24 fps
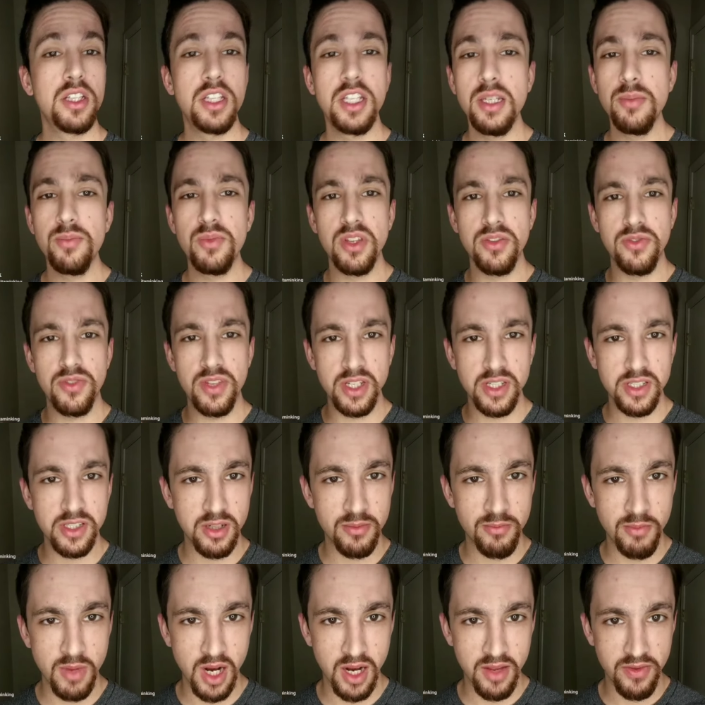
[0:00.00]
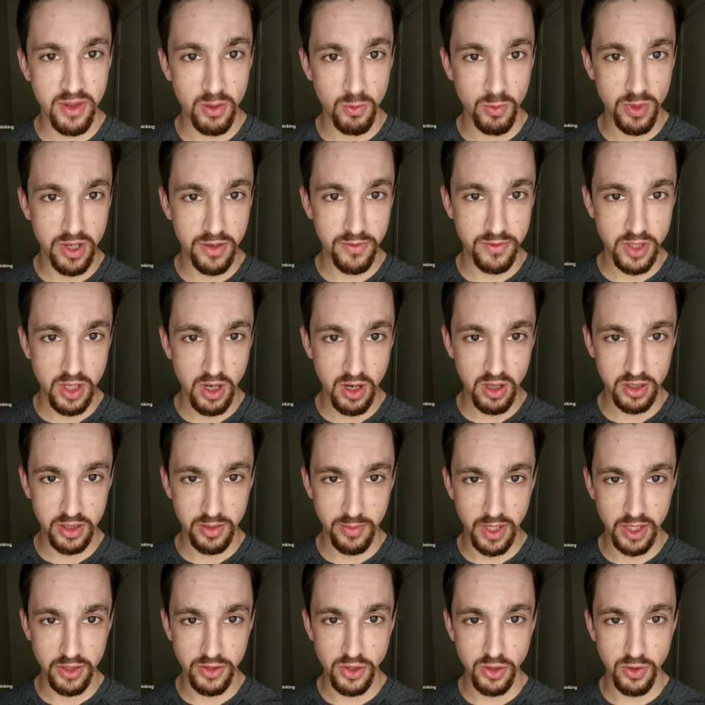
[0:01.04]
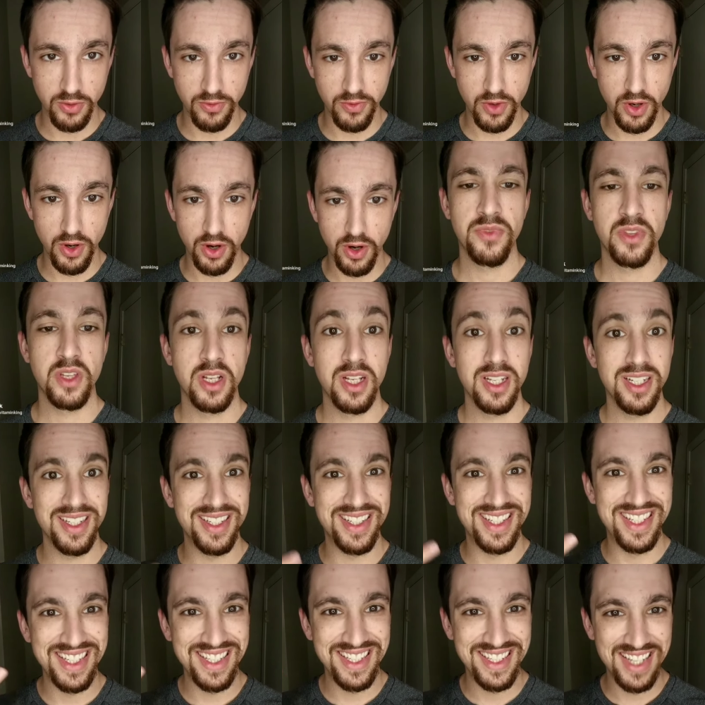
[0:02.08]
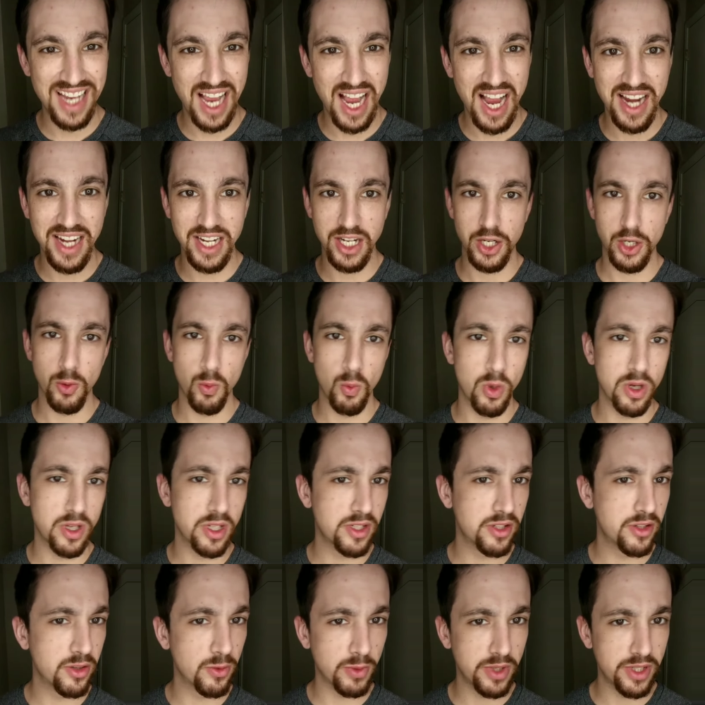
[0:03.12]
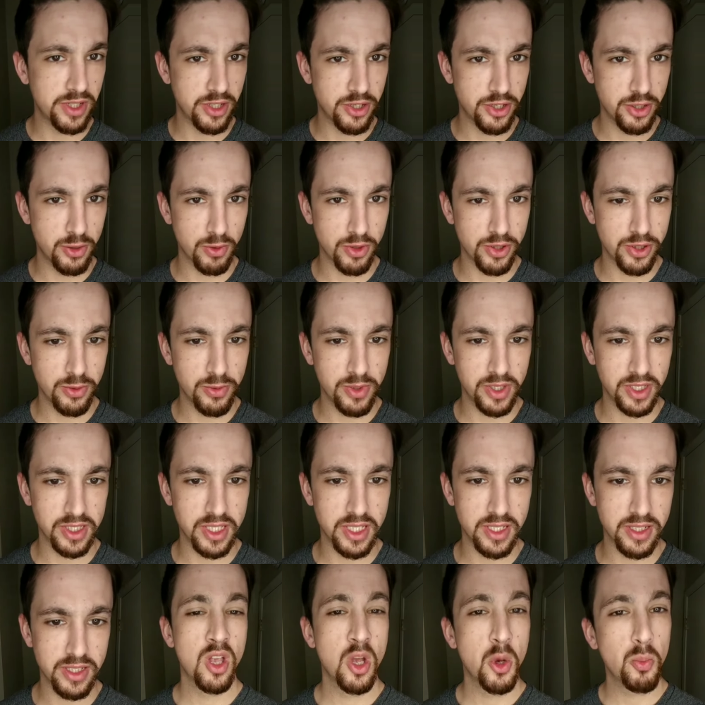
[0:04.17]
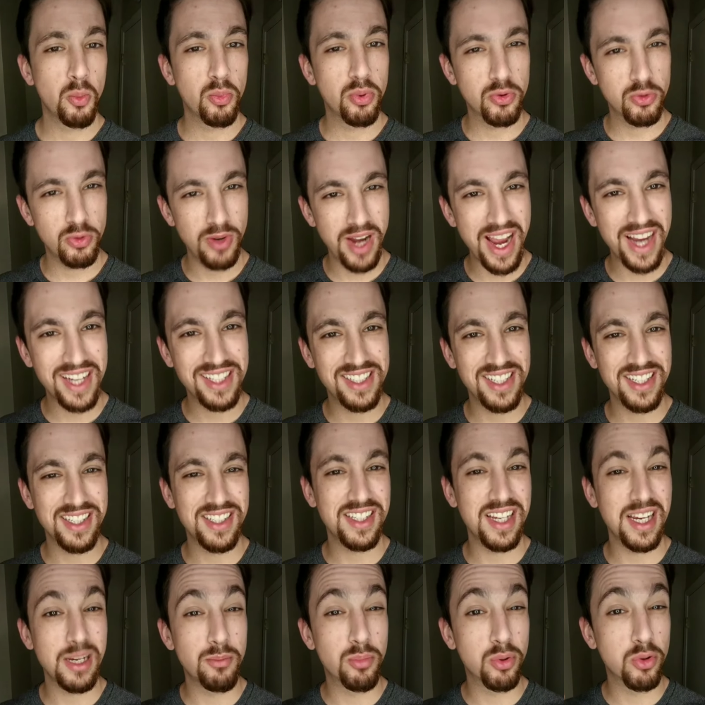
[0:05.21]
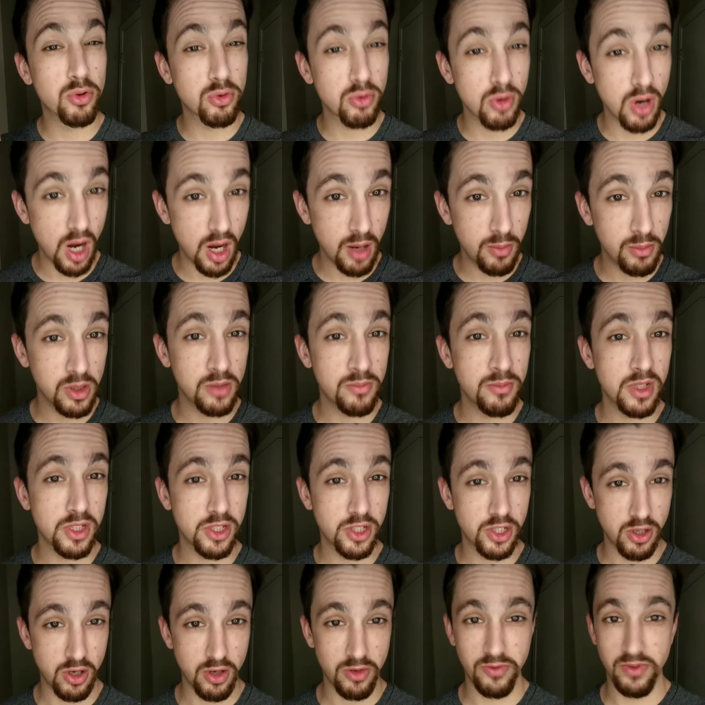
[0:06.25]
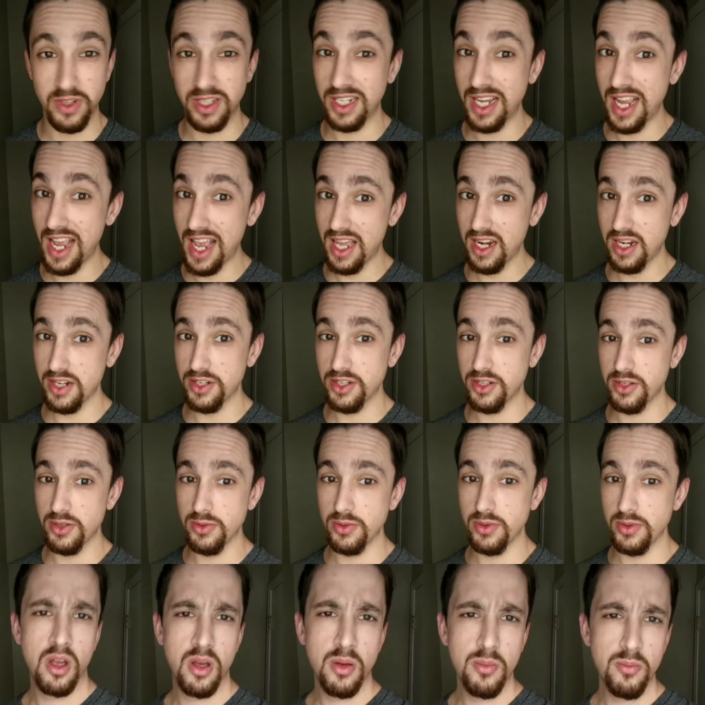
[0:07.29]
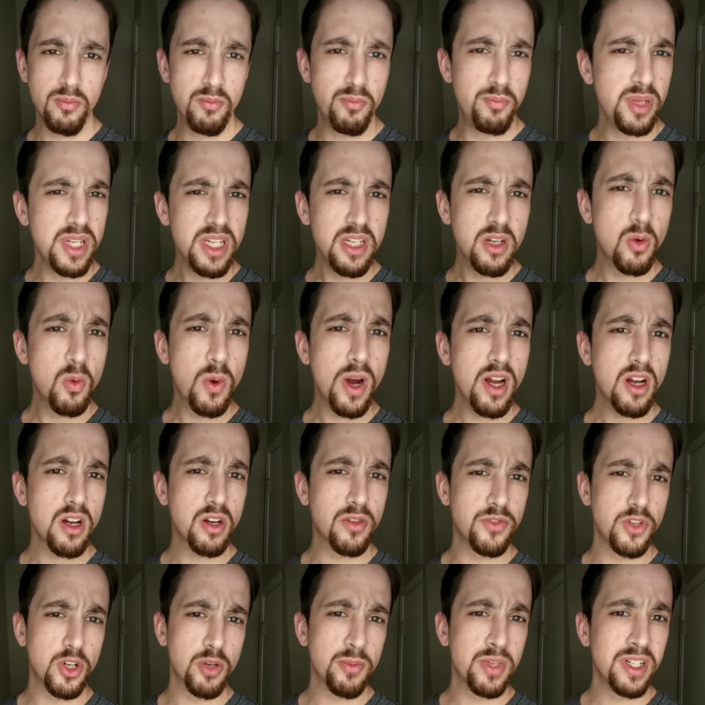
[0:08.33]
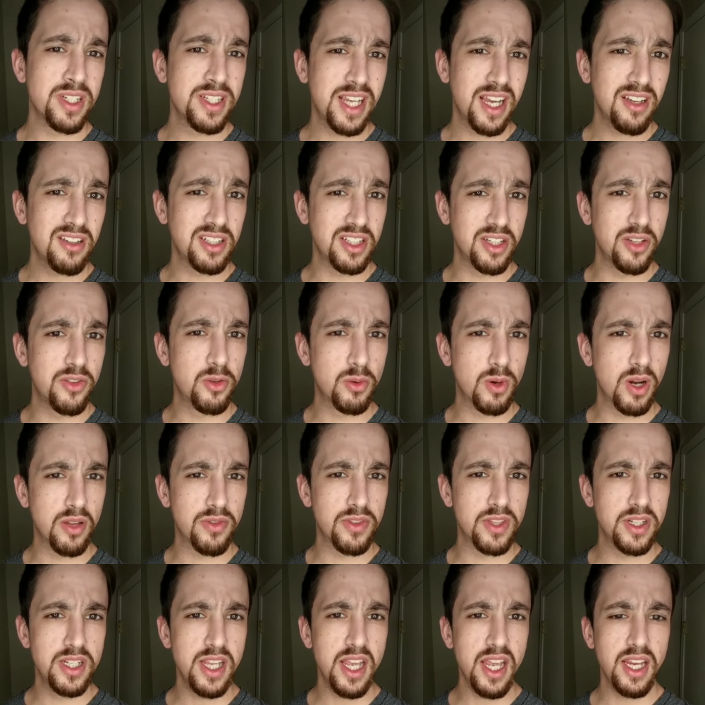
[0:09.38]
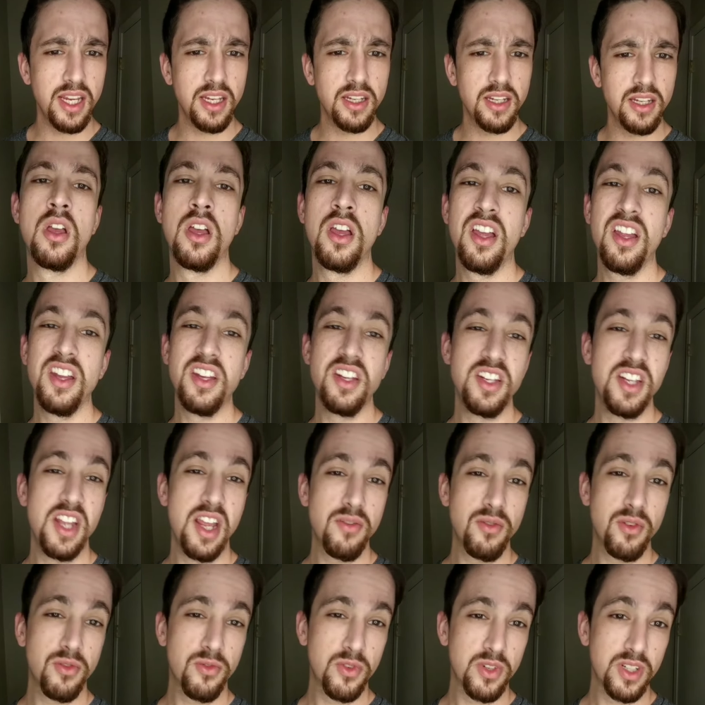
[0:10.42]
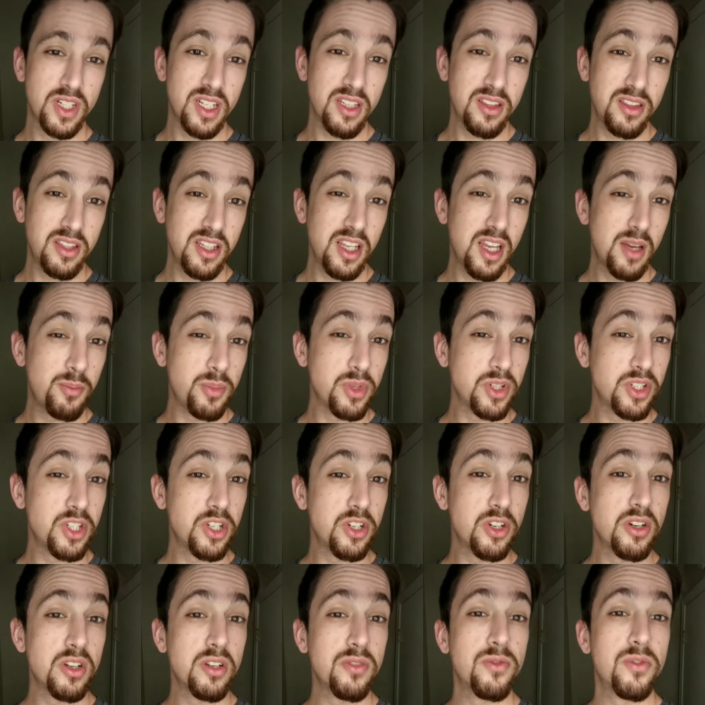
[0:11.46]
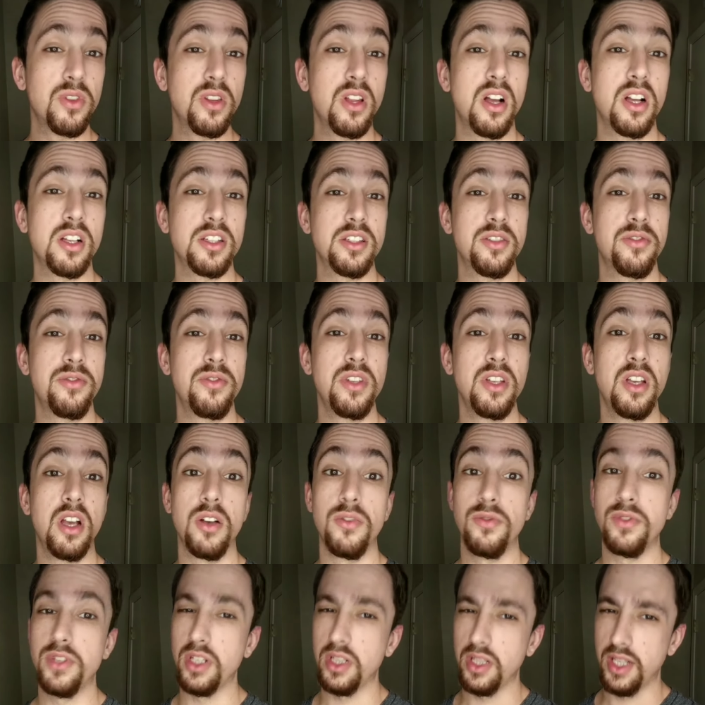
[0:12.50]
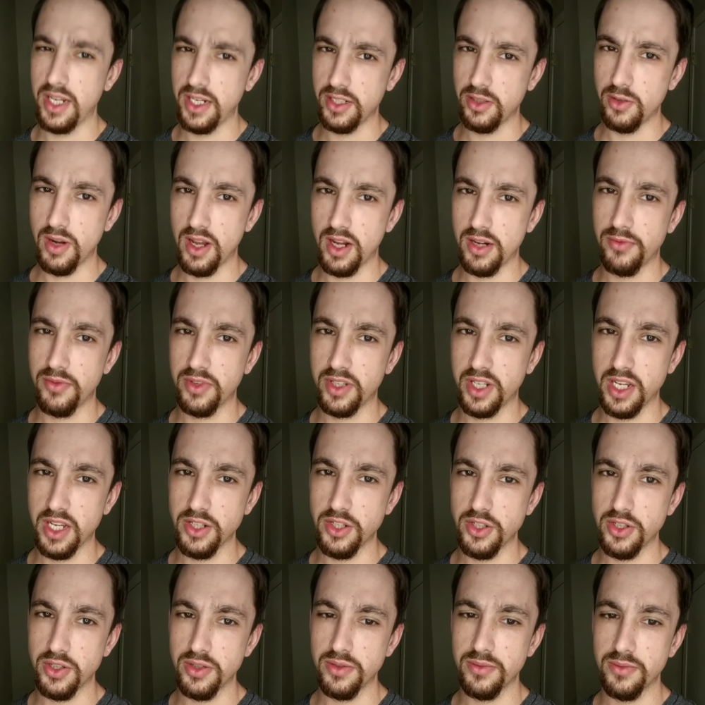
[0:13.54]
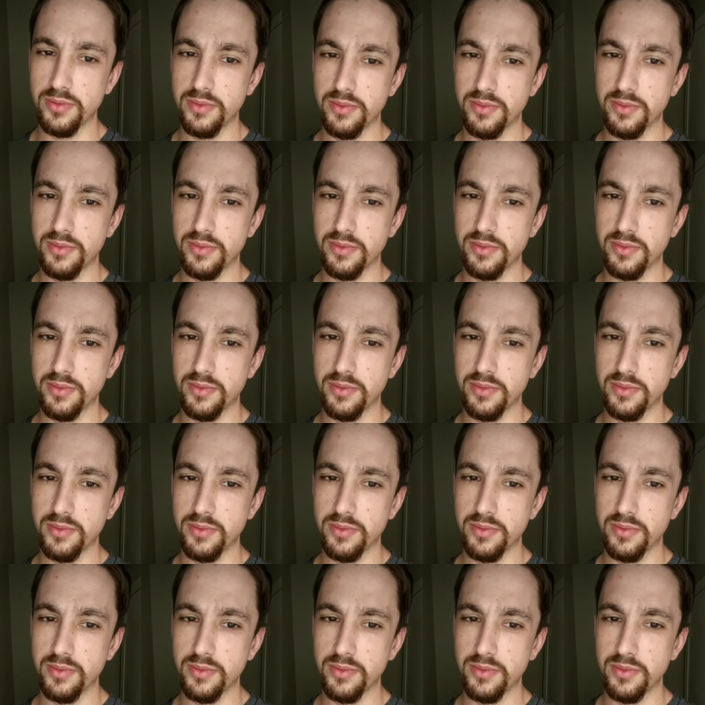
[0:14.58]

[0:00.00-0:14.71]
keep the things in mind that we have talked about so far. Desire, what is the reason you are doing this? Practice a problem solving attitude. Be aware of your mentality throughout the day. Never forget the Epicurean philosophy of delayed gratification.